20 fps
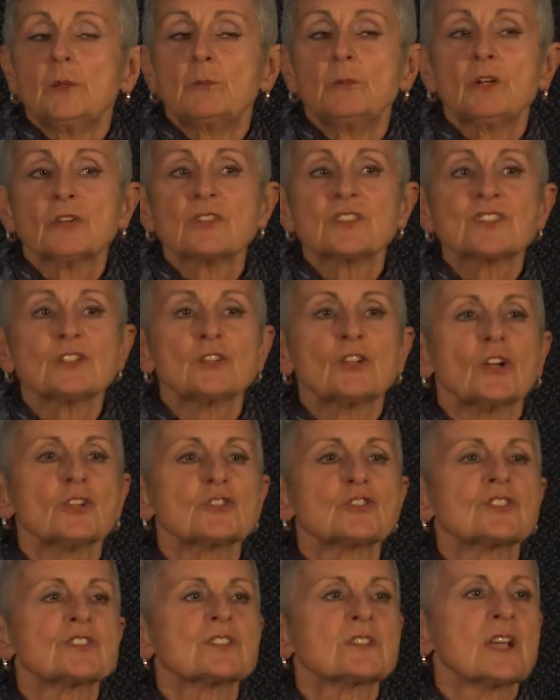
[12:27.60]
Mirrors are not
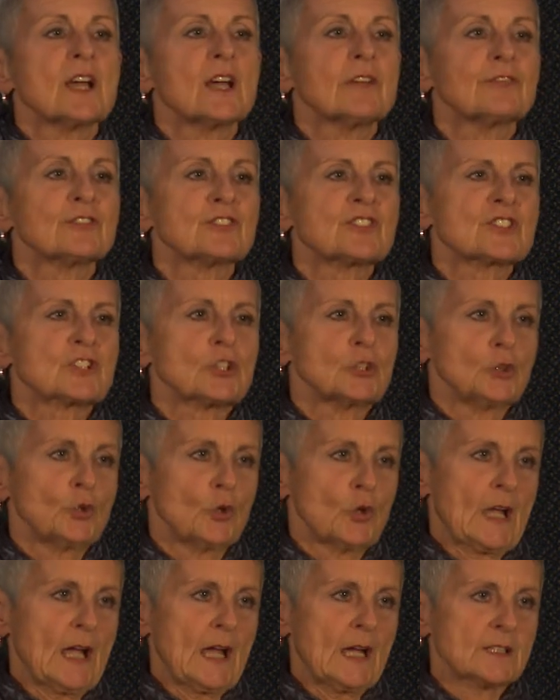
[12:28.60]
just there for us to
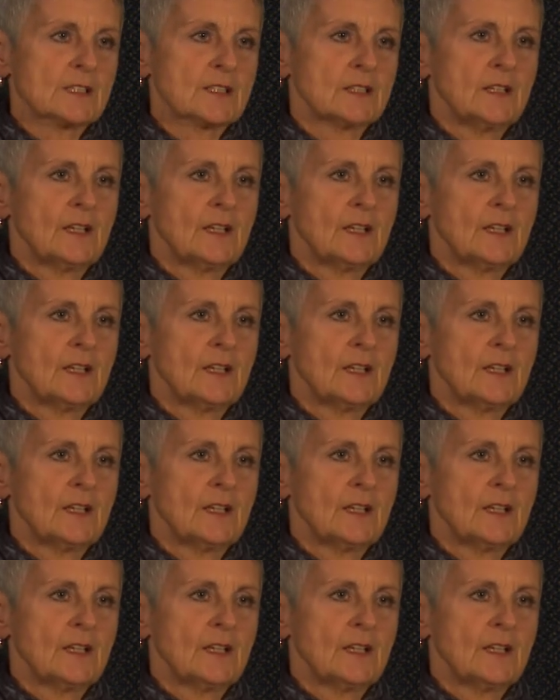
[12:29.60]
look at.